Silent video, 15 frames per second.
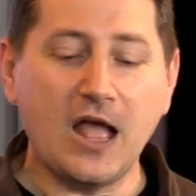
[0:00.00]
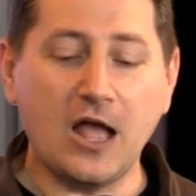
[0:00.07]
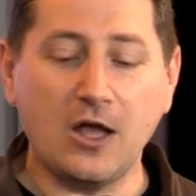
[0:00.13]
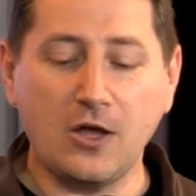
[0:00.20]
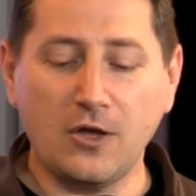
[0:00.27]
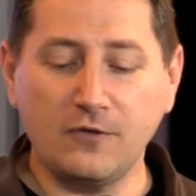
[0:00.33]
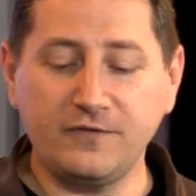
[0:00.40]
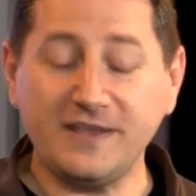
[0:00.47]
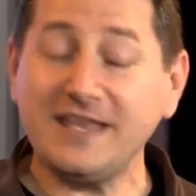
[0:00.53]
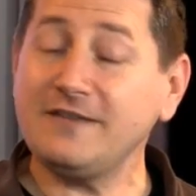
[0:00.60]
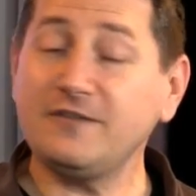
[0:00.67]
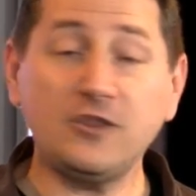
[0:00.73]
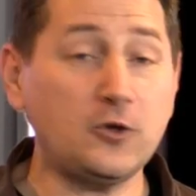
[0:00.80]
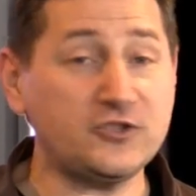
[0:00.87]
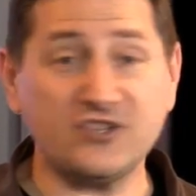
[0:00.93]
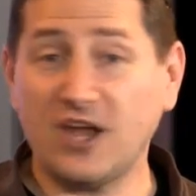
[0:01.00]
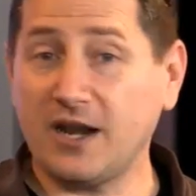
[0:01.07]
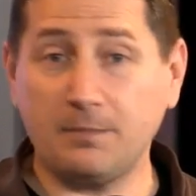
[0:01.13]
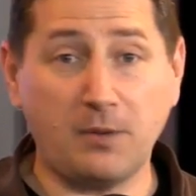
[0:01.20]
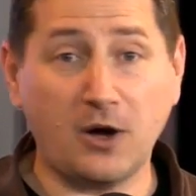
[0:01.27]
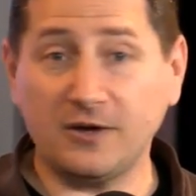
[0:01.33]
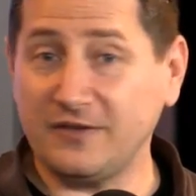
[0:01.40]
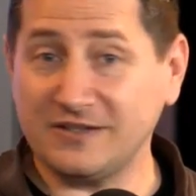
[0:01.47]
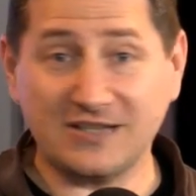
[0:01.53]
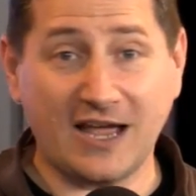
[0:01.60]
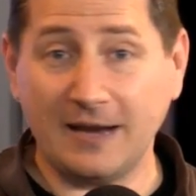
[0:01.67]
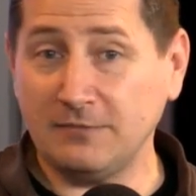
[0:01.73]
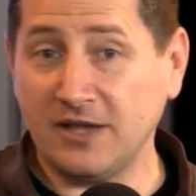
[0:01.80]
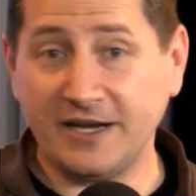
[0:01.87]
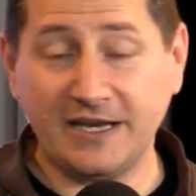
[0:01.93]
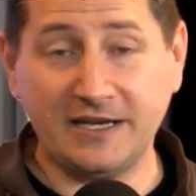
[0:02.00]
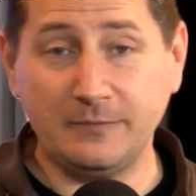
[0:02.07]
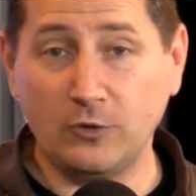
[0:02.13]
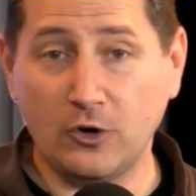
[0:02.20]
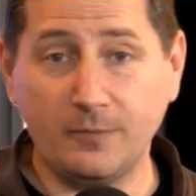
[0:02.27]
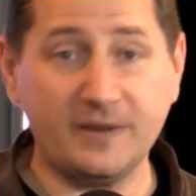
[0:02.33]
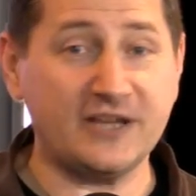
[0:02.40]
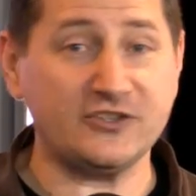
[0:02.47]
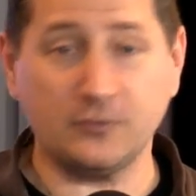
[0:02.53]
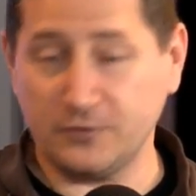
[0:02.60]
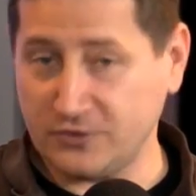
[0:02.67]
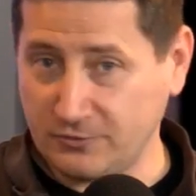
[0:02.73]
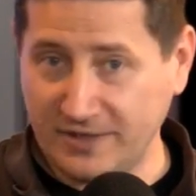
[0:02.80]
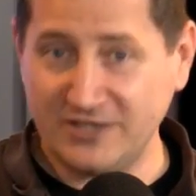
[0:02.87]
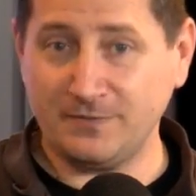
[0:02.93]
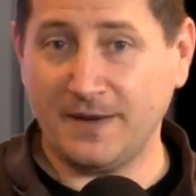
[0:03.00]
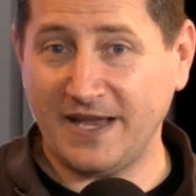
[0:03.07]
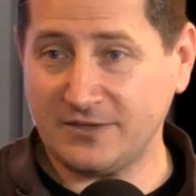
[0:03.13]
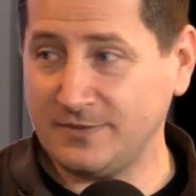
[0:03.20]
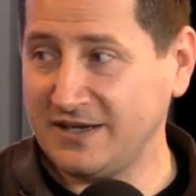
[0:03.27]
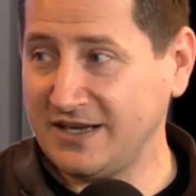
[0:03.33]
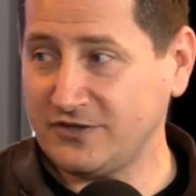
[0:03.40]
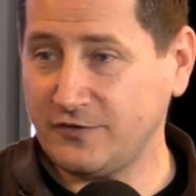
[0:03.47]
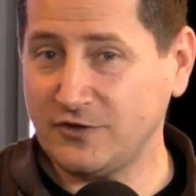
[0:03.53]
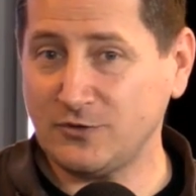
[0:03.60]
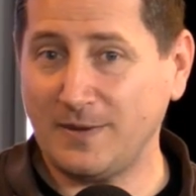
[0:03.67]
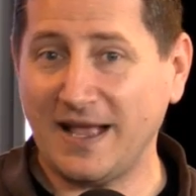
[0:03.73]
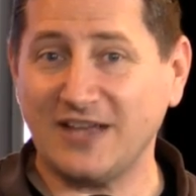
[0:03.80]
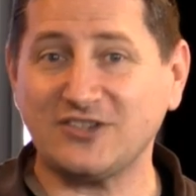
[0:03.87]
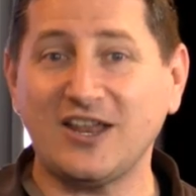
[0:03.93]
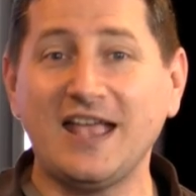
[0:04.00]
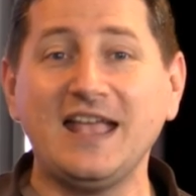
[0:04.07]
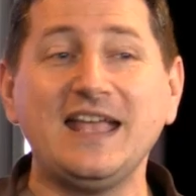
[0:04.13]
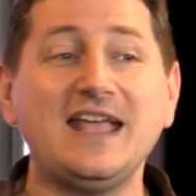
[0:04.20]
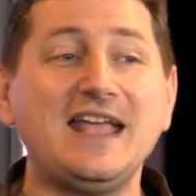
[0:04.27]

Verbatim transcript: of even though it's not a part of the timeline anymore because it was erased by X-Men Days of Future Past,